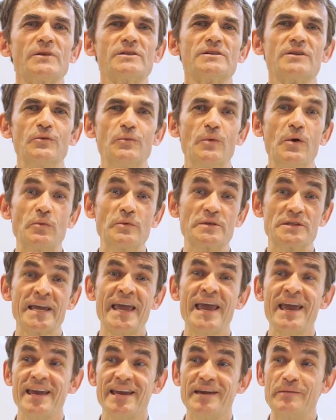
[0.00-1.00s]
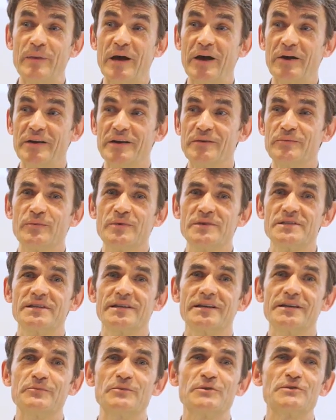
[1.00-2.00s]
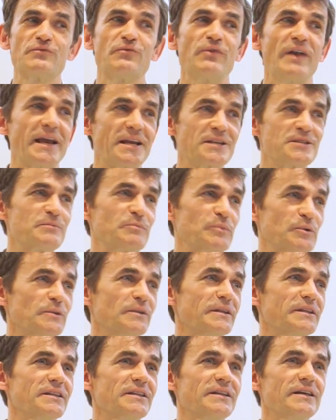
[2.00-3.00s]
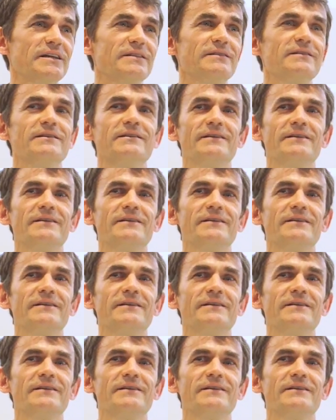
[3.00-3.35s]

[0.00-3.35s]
So what was key about it was that it was flexible and that